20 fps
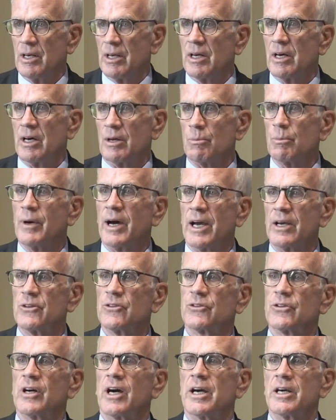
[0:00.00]
on my
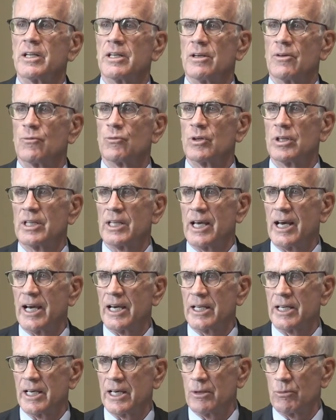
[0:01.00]
side have
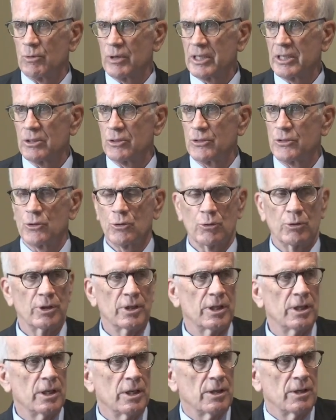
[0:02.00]
relied on,
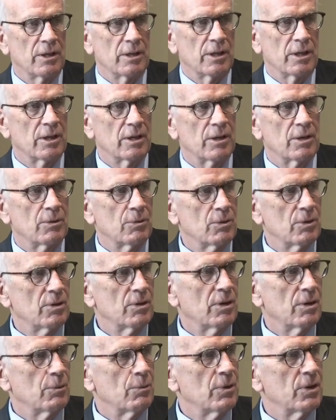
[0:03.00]
regulatory Uh,
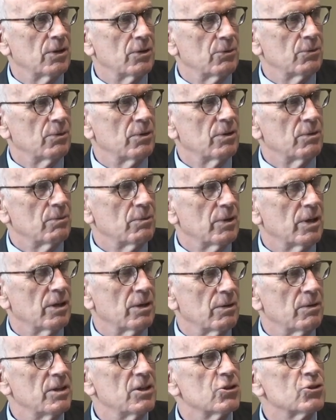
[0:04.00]
uh, uh,
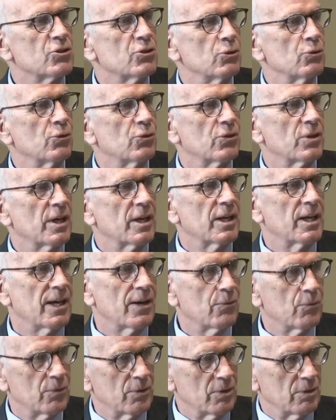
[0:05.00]
uh, issues that
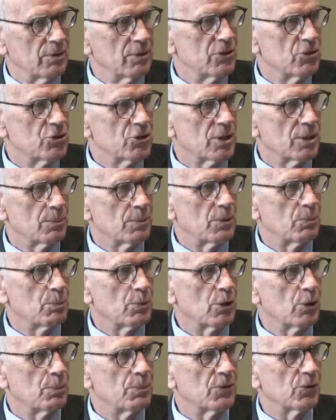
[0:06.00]
have a legitimate
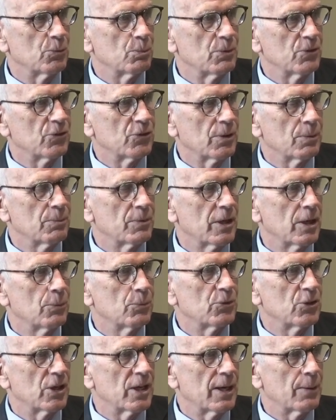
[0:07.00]
purpose, but
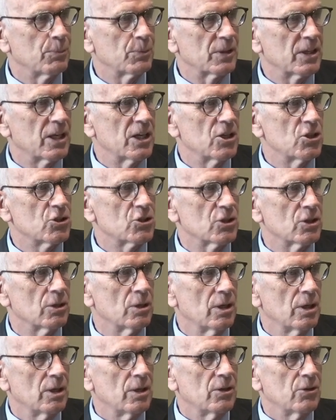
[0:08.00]
sometimes in application
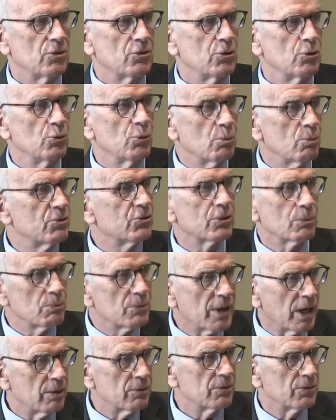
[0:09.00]
do some
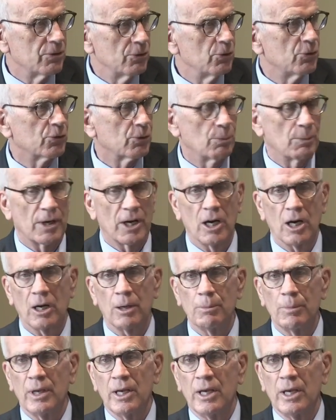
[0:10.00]
do some harm.